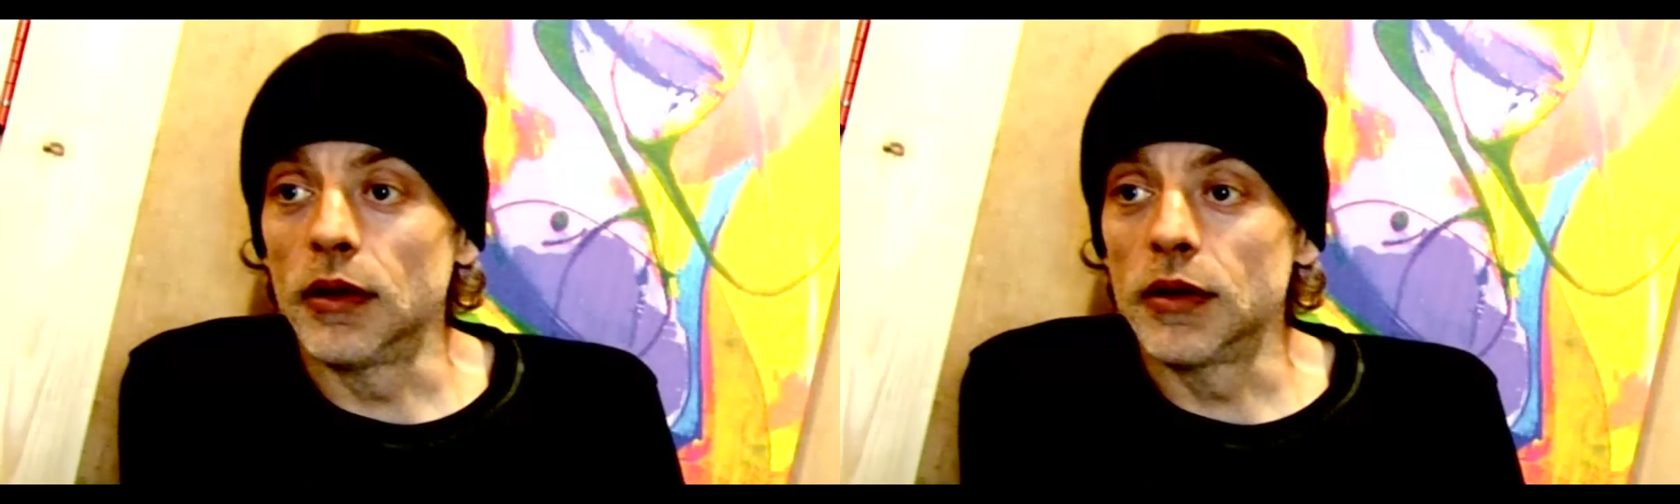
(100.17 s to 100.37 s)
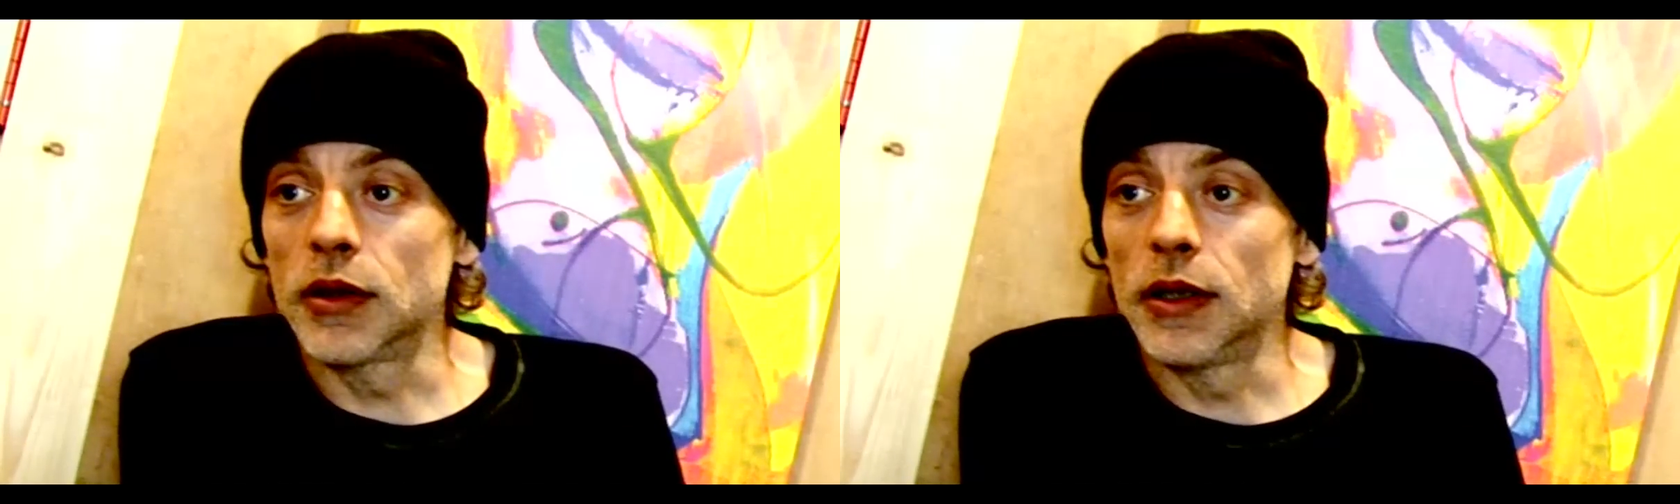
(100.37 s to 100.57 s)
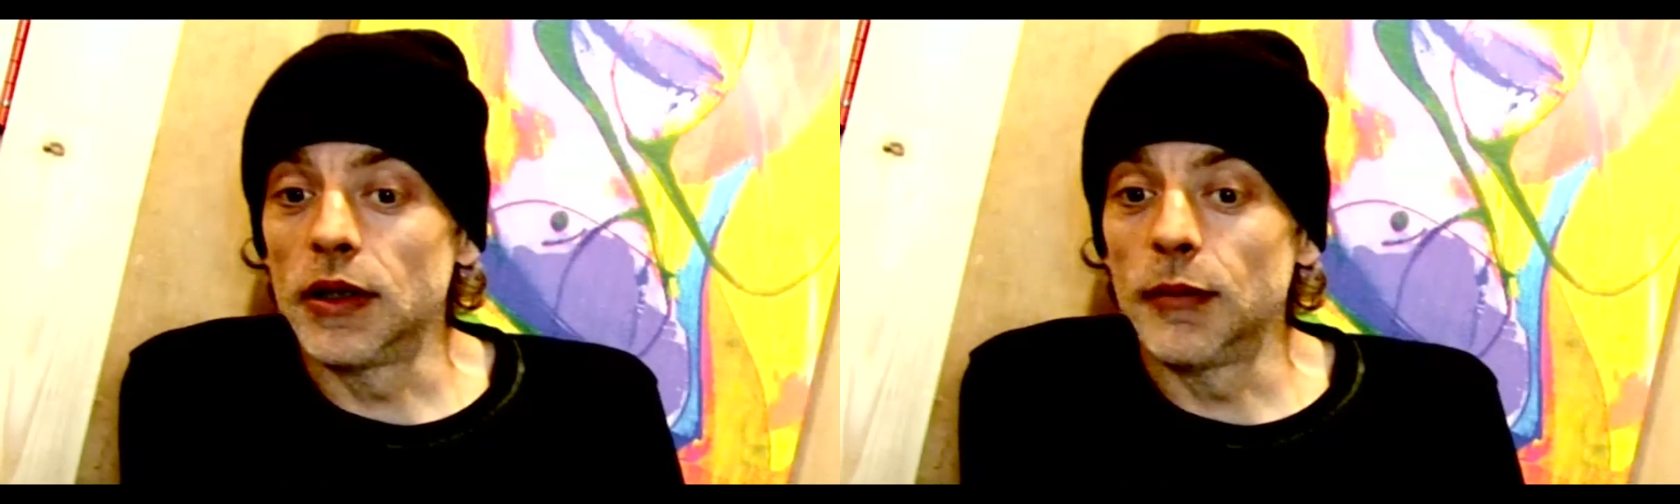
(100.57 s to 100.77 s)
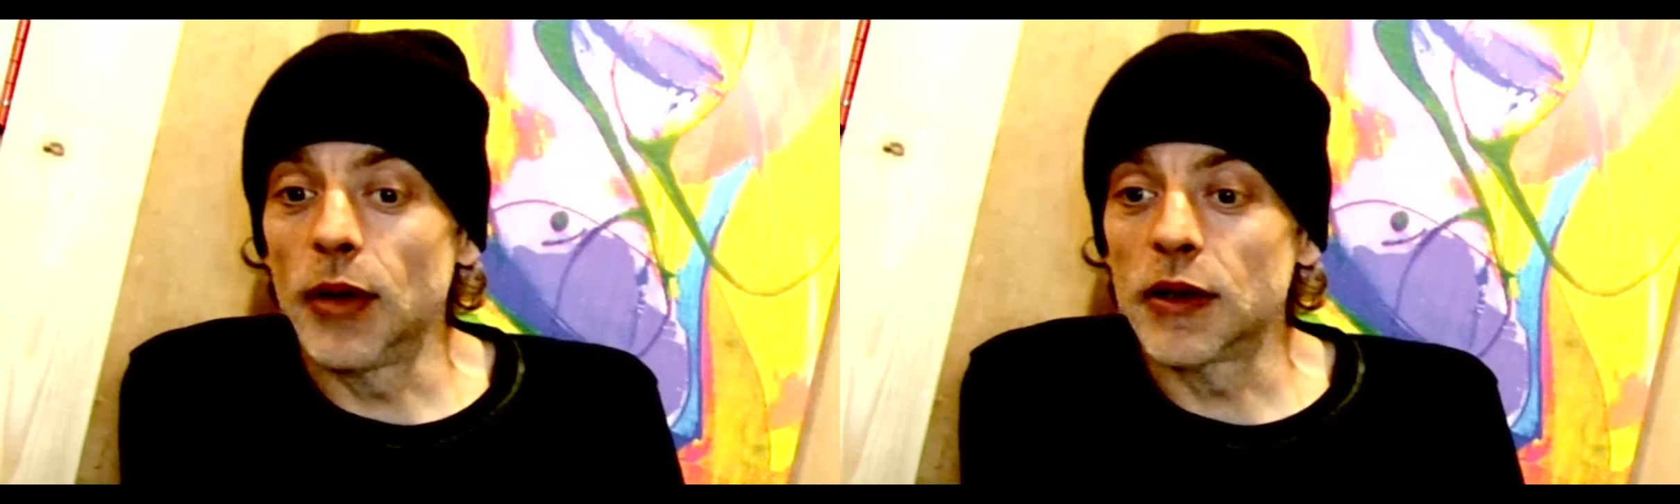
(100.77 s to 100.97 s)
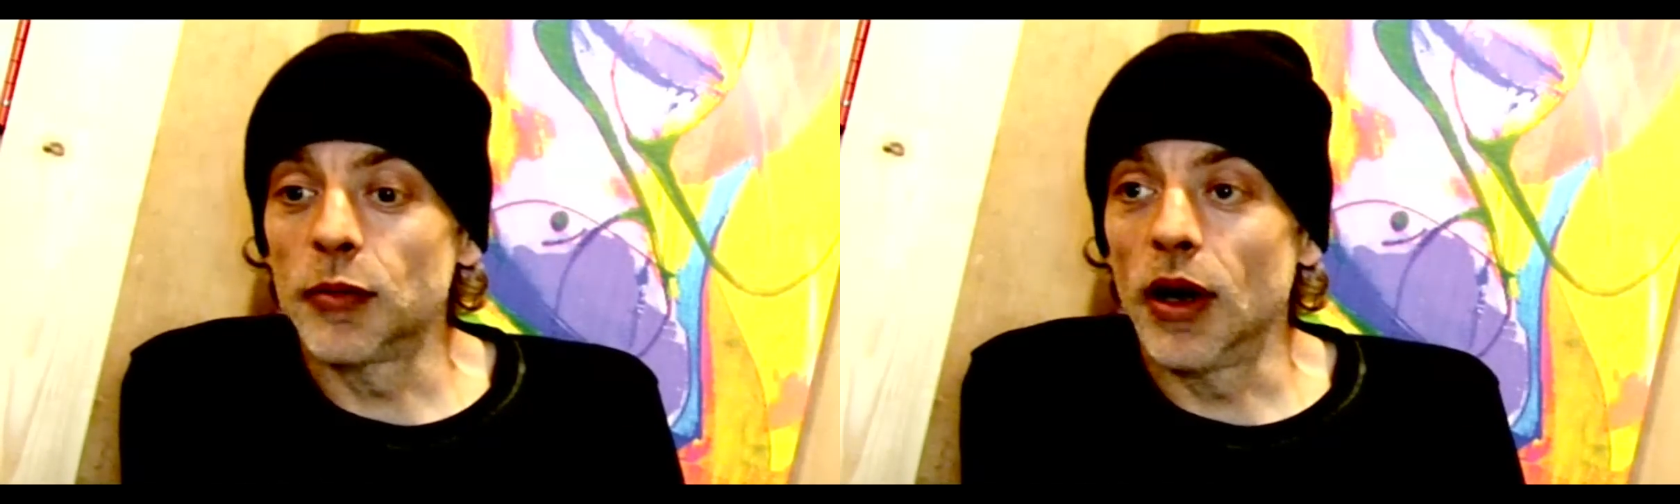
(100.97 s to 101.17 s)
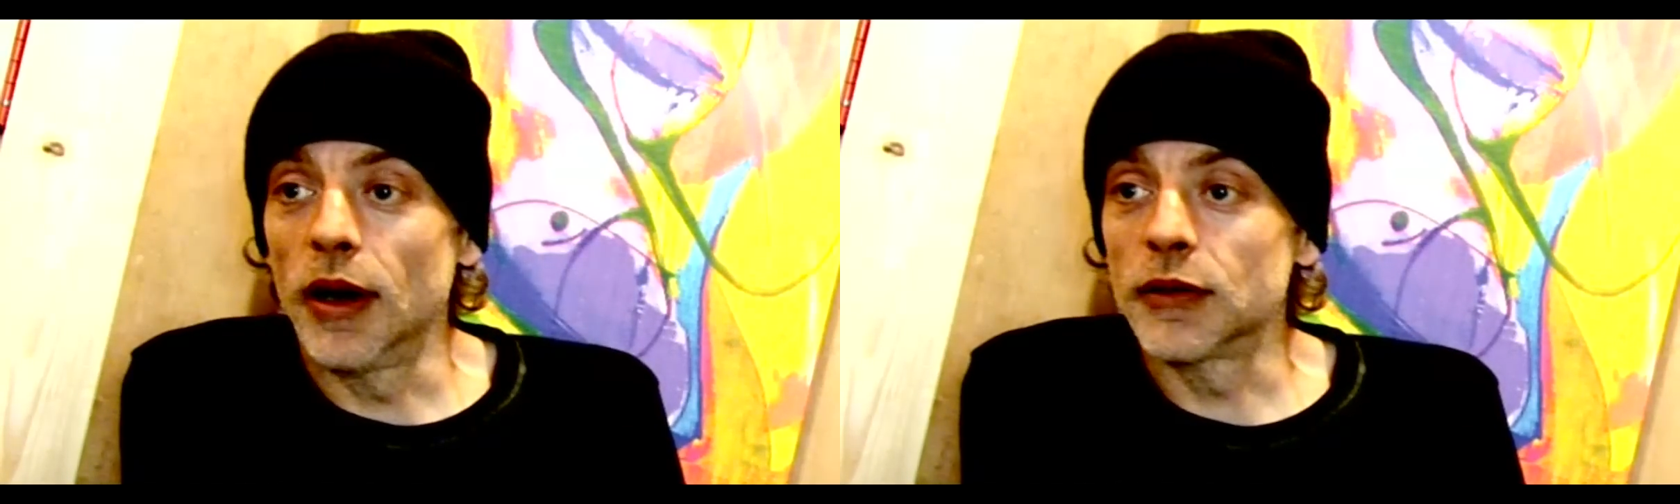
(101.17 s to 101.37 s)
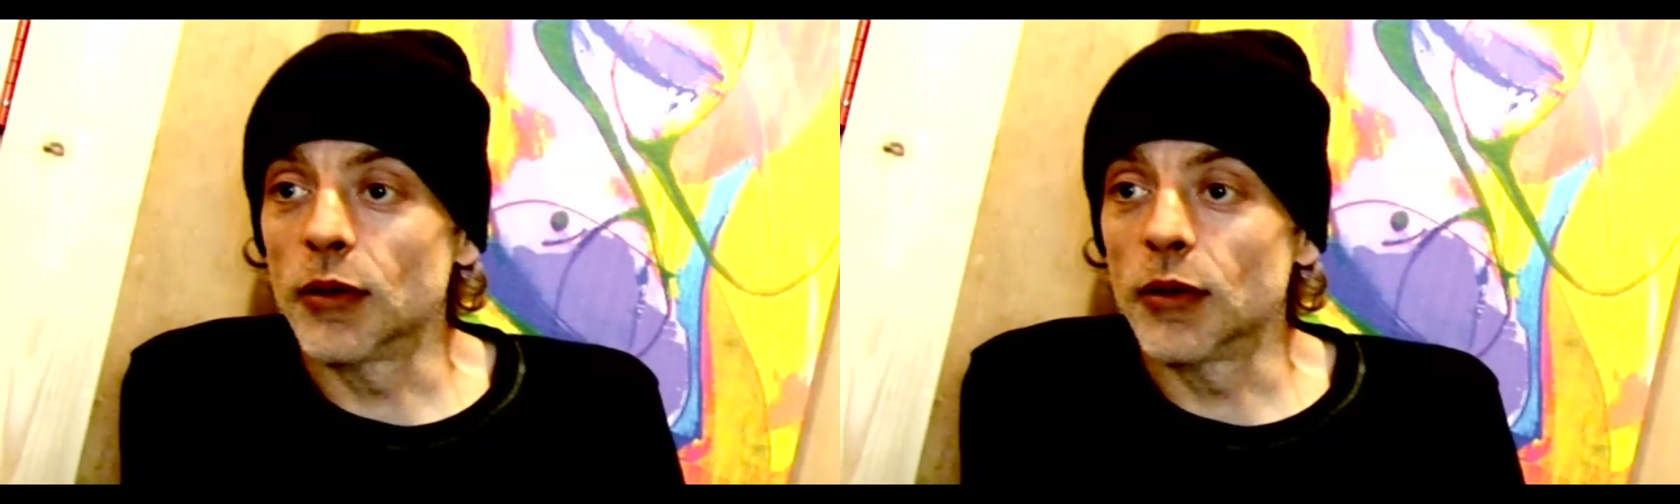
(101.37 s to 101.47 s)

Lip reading: had seen the best part of